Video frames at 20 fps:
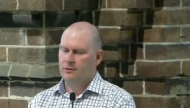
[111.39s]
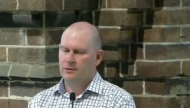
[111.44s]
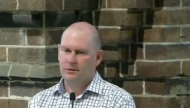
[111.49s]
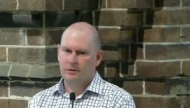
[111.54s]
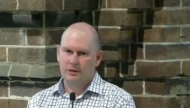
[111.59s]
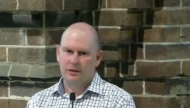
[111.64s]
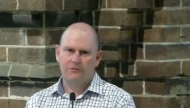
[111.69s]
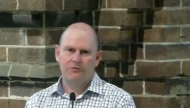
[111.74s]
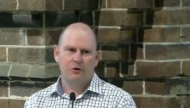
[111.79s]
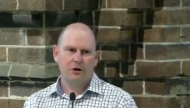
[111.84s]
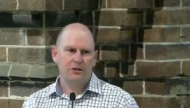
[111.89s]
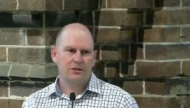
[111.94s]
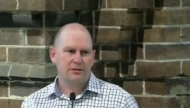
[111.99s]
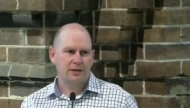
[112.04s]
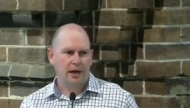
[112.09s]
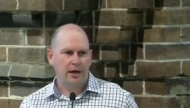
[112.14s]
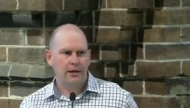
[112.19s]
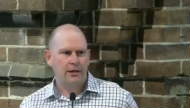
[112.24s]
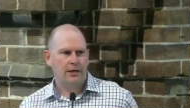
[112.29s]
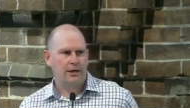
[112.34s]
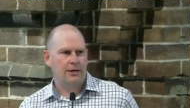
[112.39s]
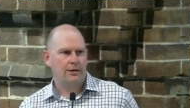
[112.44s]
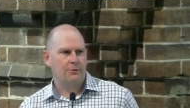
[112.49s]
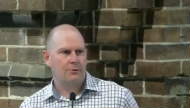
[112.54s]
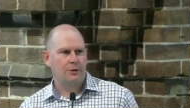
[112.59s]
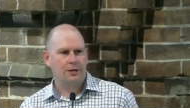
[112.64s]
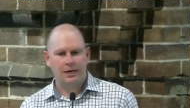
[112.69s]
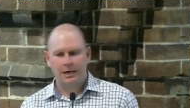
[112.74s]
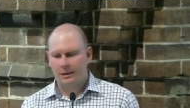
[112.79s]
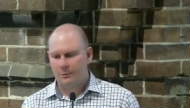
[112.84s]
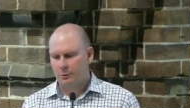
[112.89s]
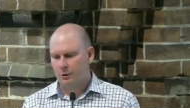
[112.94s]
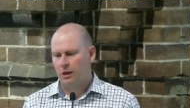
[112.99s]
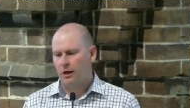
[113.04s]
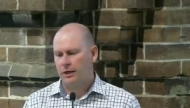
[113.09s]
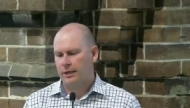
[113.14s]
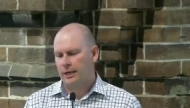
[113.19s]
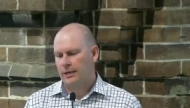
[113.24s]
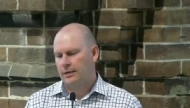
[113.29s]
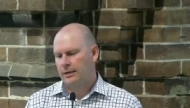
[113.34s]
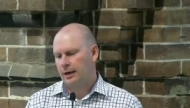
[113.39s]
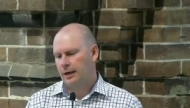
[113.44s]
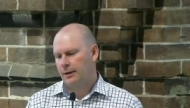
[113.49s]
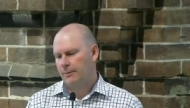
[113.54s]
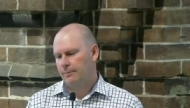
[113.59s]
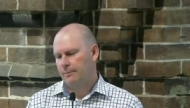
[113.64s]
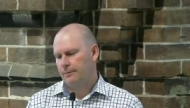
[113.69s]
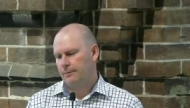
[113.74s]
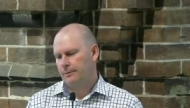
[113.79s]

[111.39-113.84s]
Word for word: If I stay here, where will I end up?